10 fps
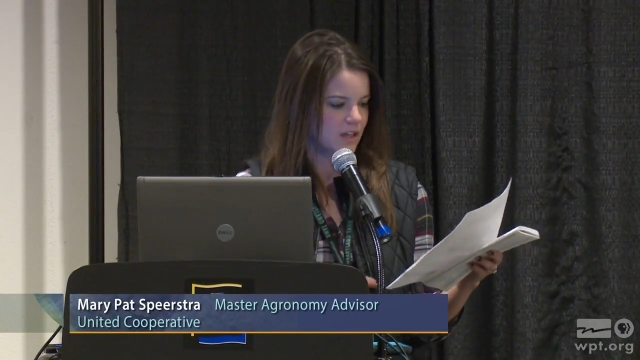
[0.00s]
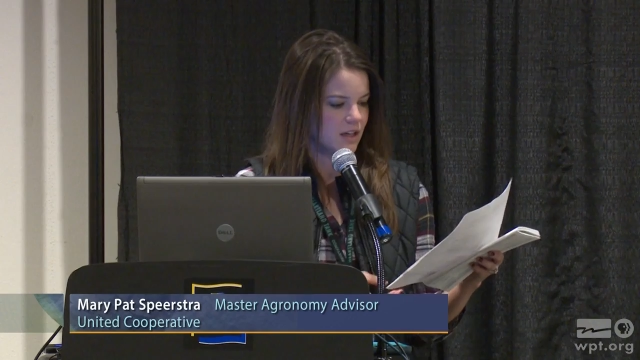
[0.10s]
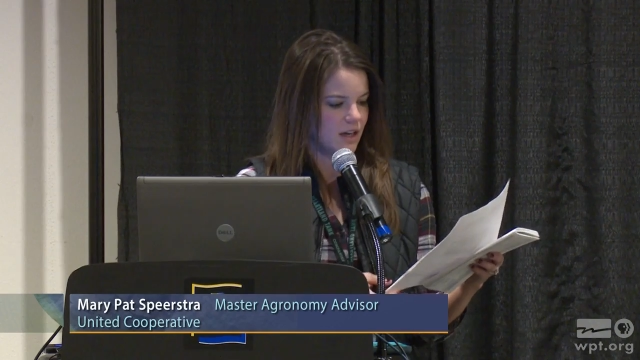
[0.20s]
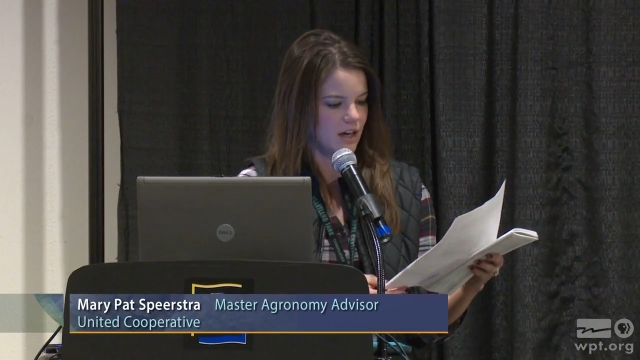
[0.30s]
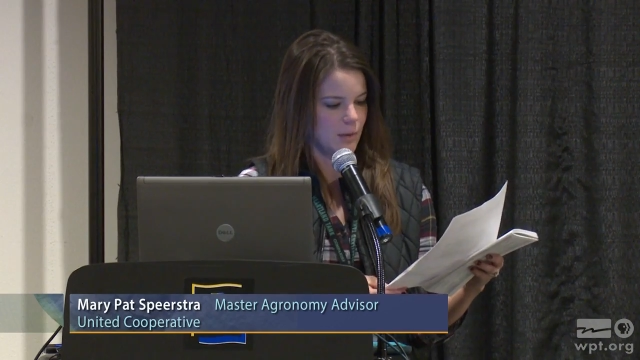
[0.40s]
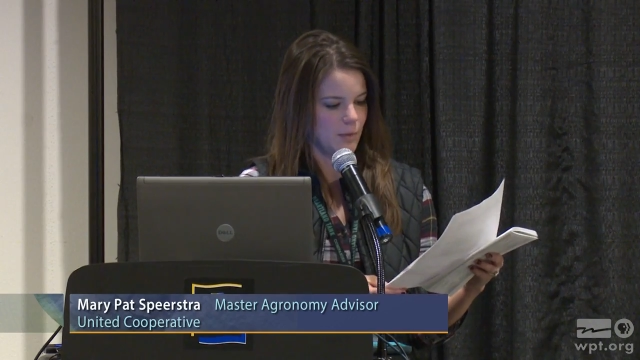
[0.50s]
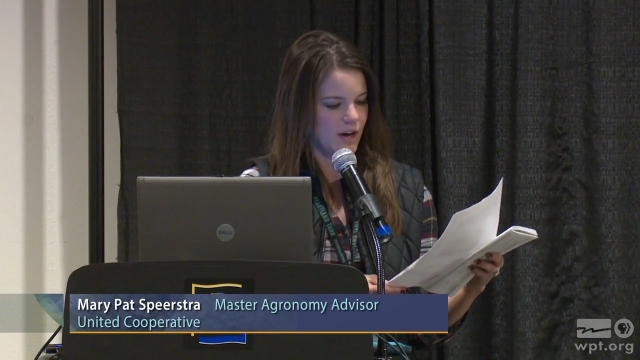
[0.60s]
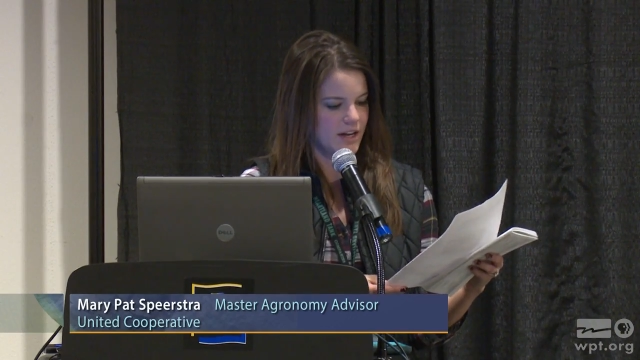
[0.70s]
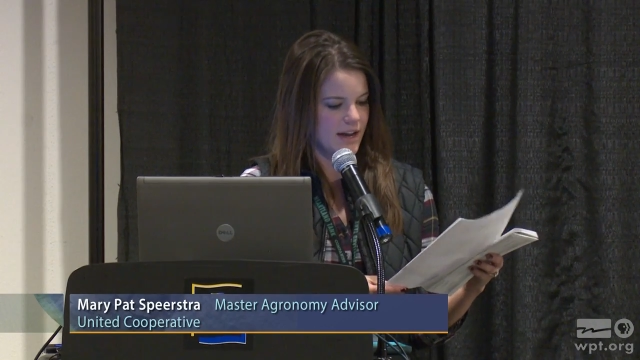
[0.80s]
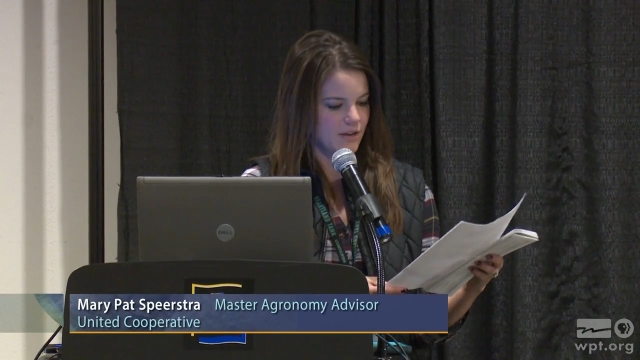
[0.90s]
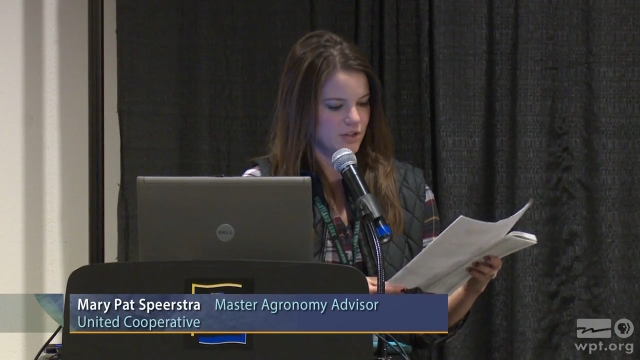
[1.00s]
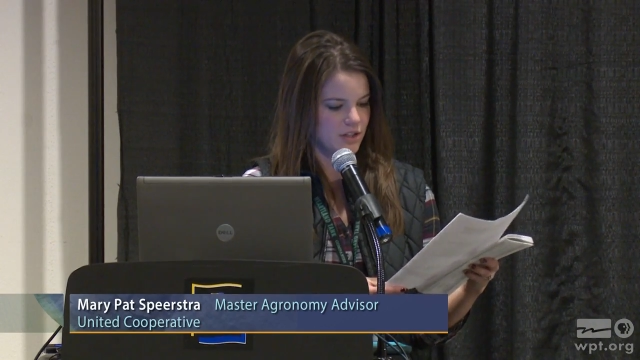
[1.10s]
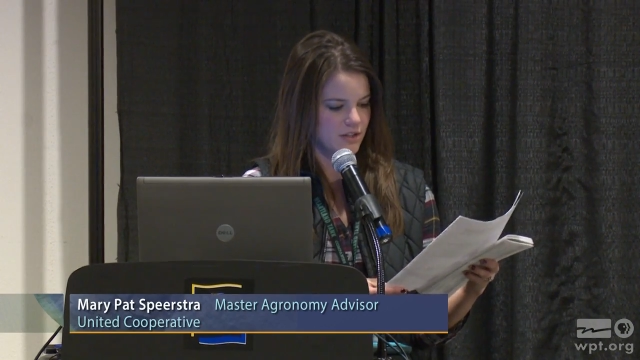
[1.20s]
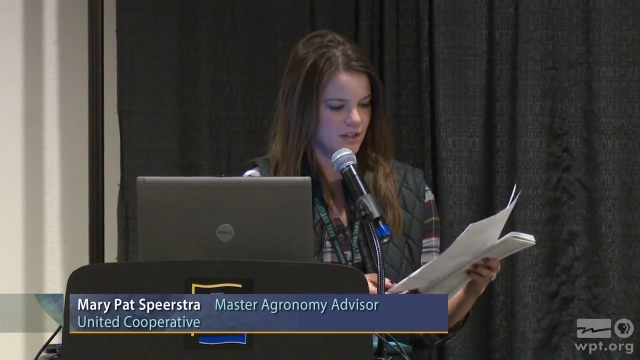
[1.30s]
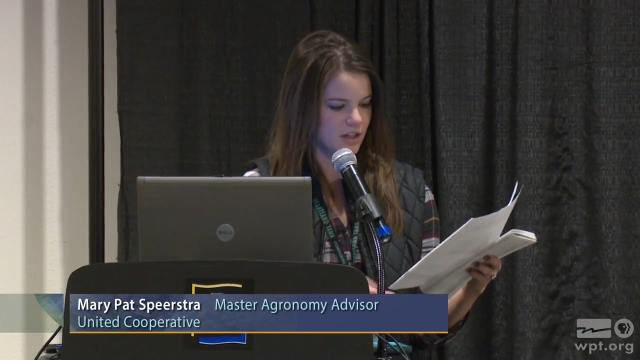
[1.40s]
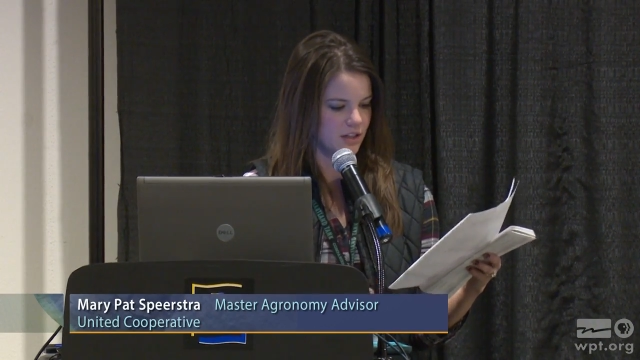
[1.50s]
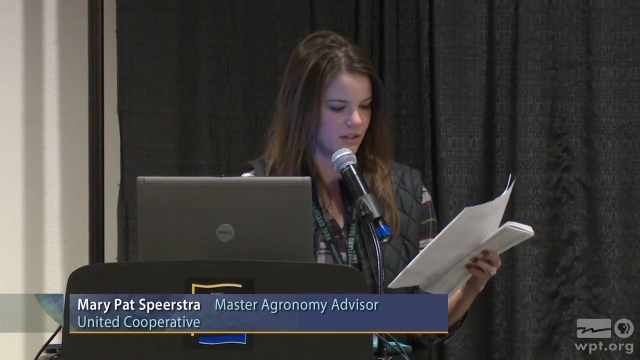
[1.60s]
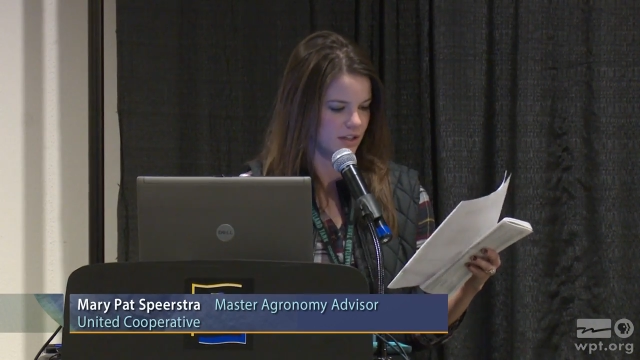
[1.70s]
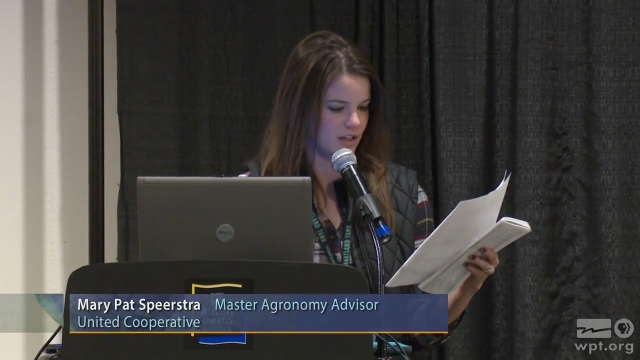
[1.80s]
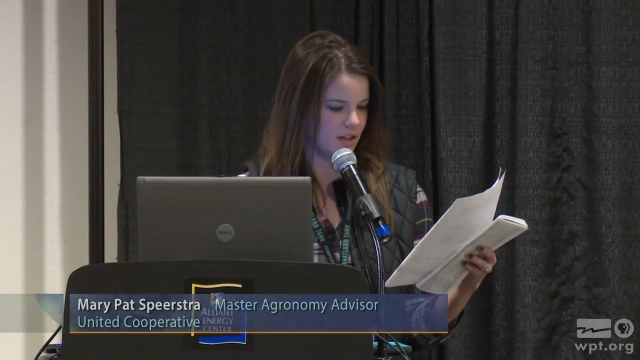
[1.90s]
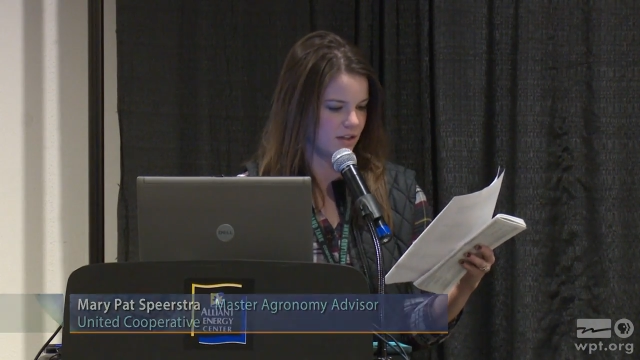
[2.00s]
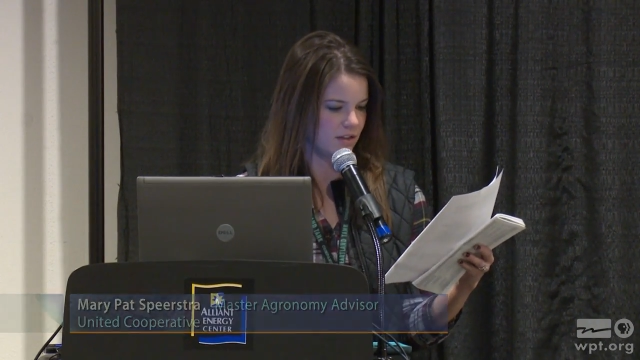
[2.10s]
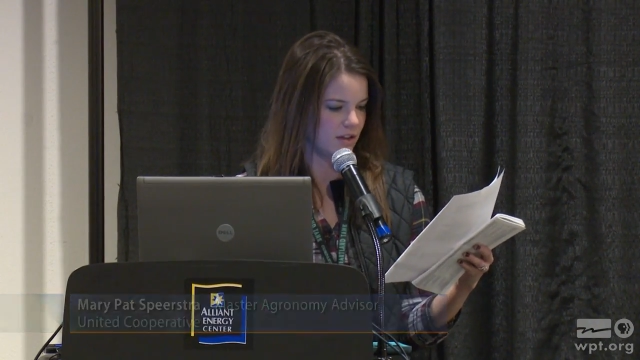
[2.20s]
Right now, she is currently